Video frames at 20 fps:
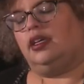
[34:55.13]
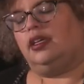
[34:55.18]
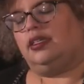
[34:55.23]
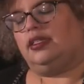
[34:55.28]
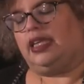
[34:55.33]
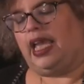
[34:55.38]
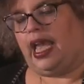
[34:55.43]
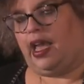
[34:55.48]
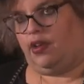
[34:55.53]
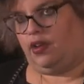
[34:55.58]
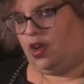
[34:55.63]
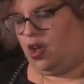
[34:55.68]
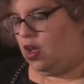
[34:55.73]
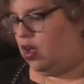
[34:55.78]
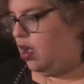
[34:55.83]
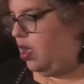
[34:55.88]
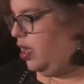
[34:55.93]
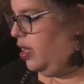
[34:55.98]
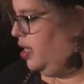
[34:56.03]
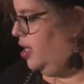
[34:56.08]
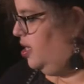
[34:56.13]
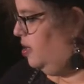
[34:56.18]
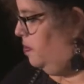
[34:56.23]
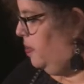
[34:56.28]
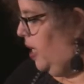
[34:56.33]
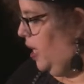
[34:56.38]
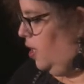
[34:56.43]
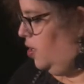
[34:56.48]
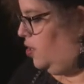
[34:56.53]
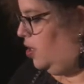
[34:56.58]
down on the
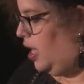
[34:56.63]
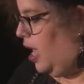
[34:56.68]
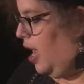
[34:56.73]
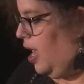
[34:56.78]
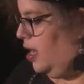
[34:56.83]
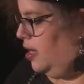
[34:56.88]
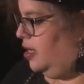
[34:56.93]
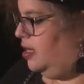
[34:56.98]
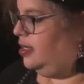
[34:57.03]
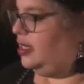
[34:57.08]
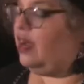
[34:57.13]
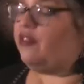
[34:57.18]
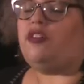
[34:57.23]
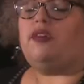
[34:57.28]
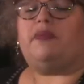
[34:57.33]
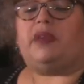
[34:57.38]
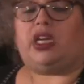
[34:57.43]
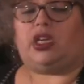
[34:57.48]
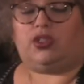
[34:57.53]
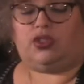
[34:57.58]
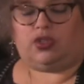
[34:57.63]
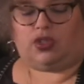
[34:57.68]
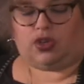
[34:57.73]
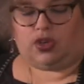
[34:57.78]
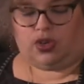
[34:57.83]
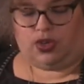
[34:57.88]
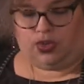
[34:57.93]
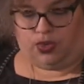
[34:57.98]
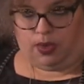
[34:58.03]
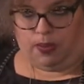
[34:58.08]
beach that several
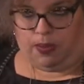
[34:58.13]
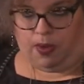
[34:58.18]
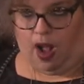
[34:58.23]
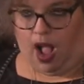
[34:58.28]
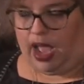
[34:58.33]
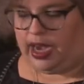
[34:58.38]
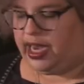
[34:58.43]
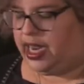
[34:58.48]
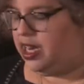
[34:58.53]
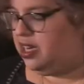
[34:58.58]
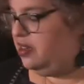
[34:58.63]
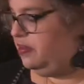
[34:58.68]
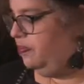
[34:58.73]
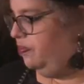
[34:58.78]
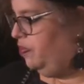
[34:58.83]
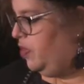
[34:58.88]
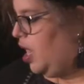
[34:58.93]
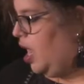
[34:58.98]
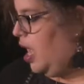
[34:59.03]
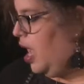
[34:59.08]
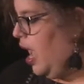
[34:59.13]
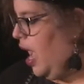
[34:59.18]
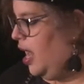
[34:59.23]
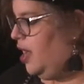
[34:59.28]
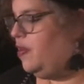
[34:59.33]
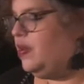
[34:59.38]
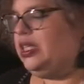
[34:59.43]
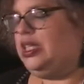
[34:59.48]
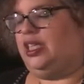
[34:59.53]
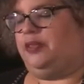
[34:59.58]
ministers were brought in. And
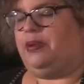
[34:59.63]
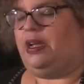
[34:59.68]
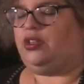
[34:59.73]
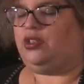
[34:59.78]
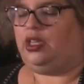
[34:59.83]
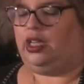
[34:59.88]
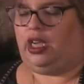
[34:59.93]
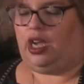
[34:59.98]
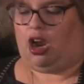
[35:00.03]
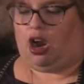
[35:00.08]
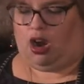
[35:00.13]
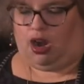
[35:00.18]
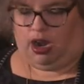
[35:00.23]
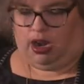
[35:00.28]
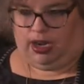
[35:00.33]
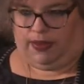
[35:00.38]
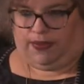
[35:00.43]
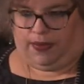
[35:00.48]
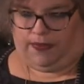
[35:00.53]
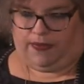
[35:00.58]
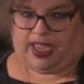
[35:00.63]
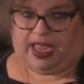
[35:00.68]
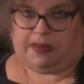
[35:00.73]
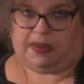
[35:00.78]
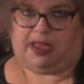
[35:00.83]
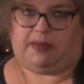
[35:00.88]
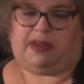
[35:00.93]
it was especially hard for family